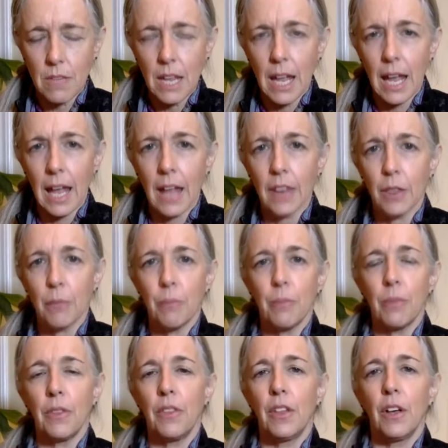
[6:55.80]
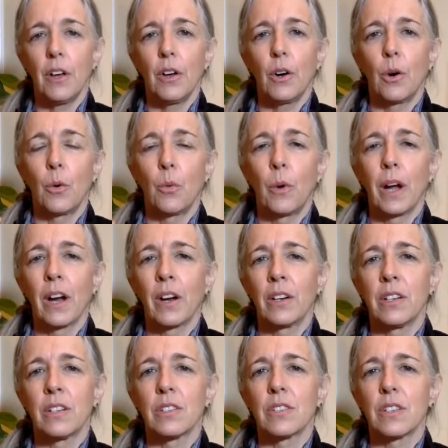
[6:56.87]
And the
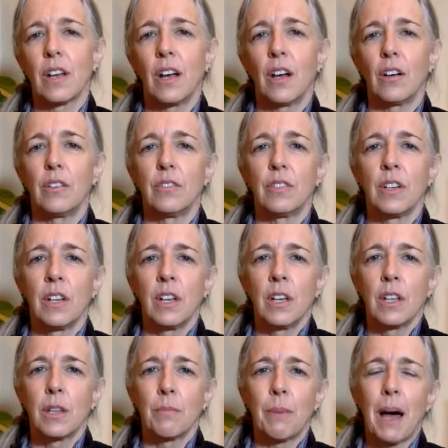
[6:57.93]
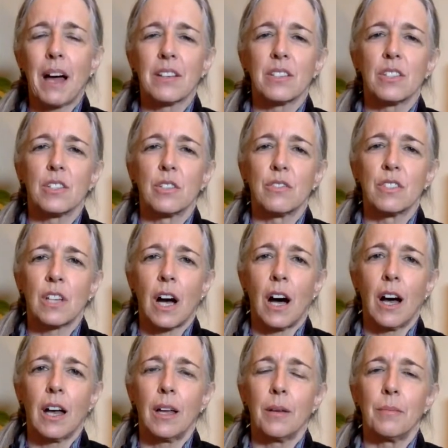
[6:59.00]
awareness of the passage of
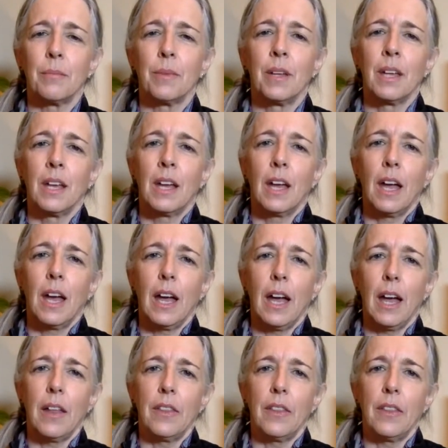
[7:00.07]
time, and